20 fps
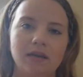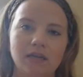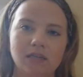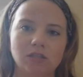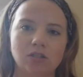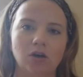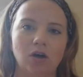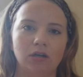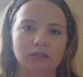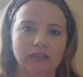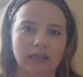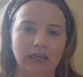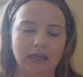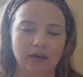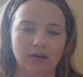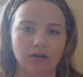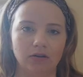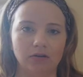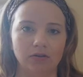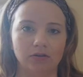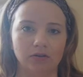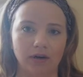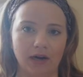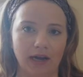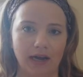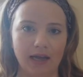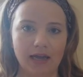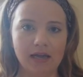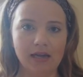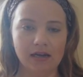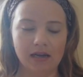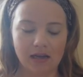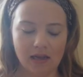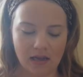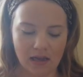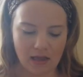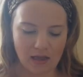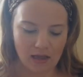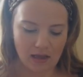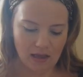is called Eagle Gray.
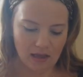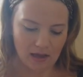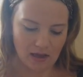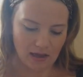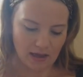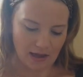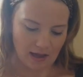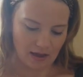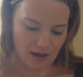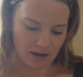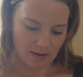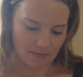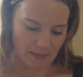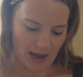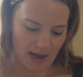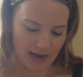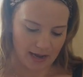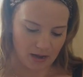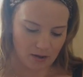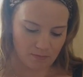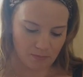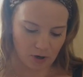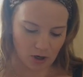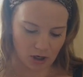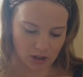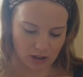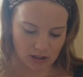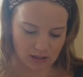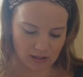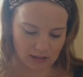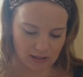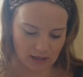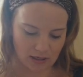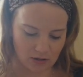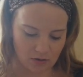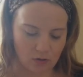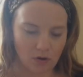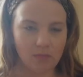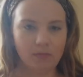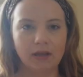I purchased
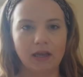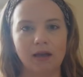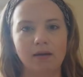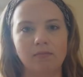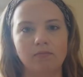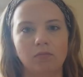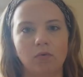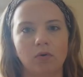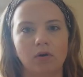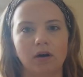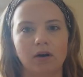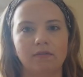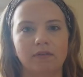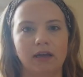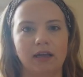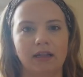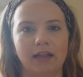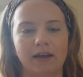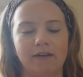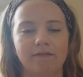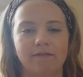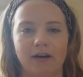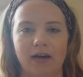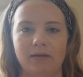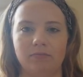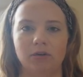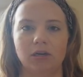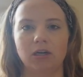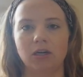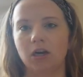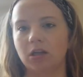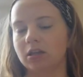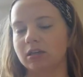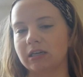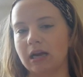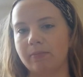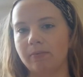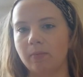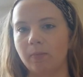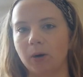it. Normally I'm more of a vibrant color
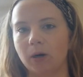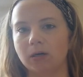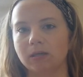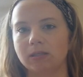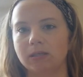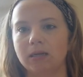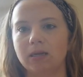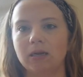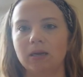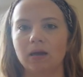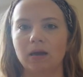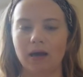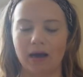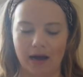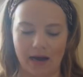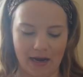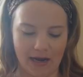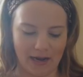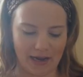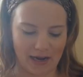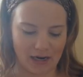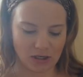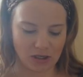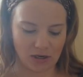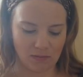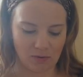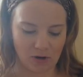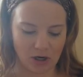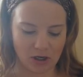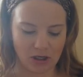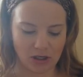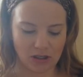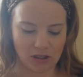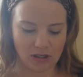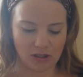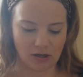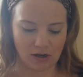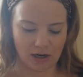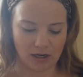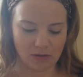type of person. I actually purchased
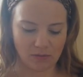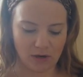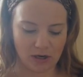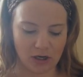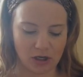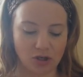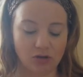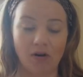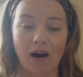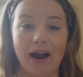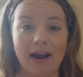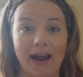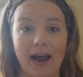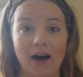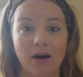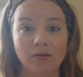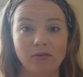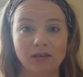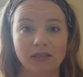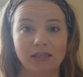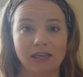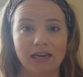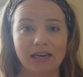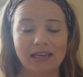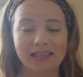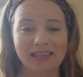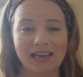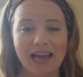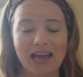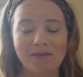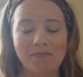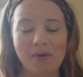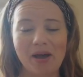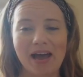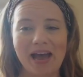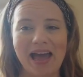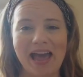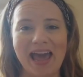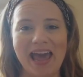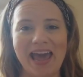this yarn. I just wanted to try out Tina tape,
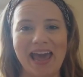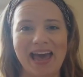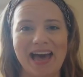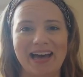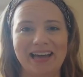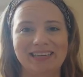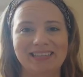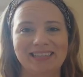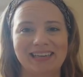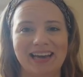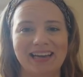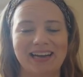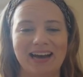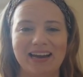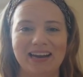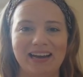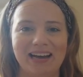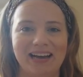and I got it